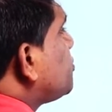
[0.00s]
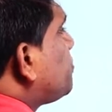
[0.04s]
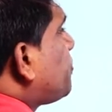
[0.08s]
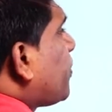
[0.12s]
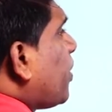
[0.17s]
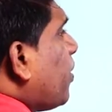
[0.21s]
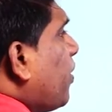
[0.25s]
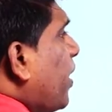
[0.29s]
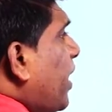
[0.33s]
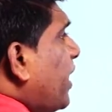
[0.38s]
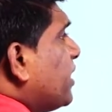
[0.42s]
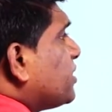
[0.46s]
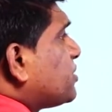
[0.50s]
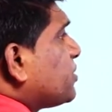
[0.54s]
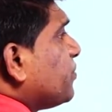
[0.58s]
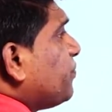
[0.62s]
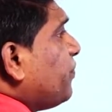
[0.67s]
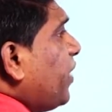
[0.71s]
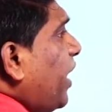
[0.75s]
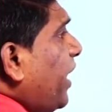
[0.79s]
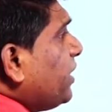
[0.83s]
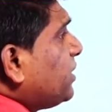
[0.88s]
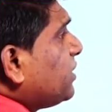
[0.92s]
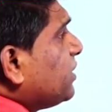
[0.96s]
provides a
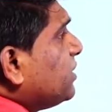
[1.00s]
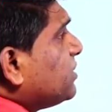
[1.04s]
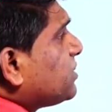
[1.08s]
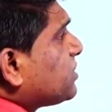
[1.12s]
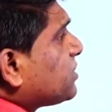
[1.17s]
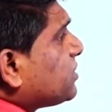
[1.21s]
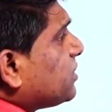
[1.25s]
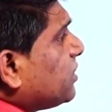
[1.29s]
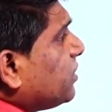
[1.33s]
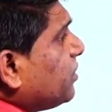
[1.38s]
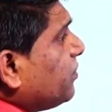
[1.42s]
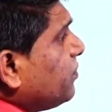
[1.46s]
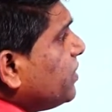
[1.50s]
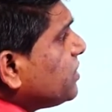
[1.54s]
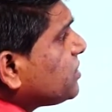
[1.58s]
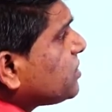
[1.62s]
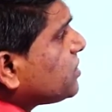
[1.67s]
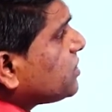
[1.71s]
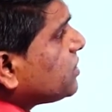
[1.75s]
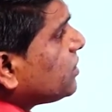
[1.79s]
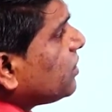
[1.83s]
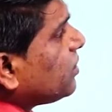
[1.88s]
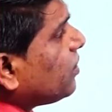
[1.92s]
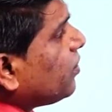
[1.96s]
vital
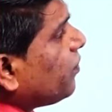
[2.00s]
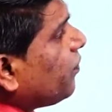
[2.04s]
service